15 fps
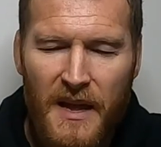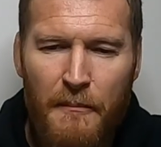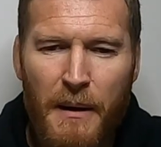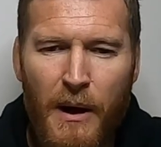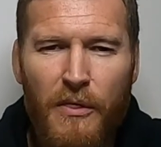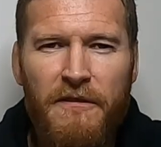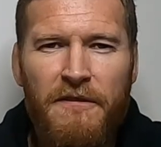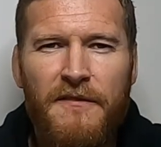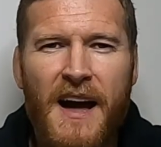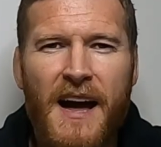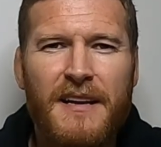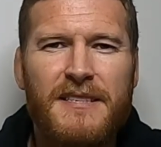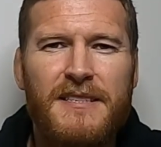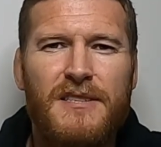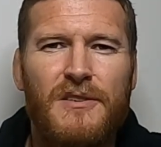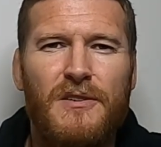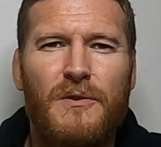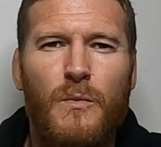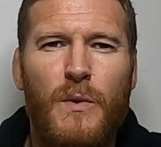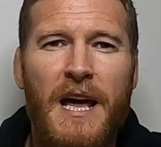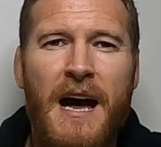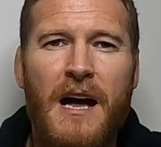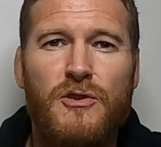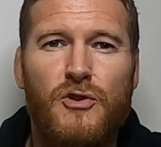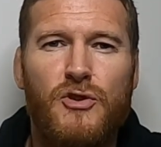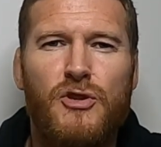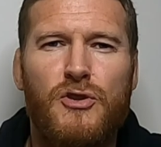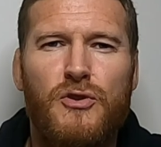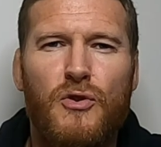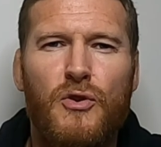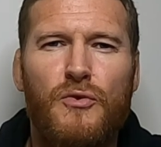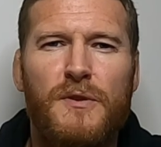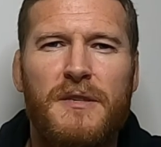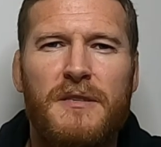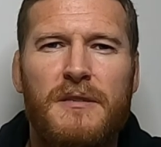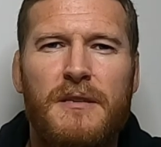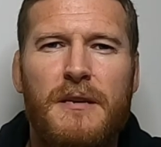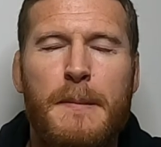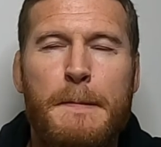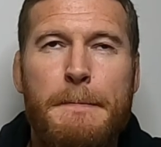about the fact that we are just stories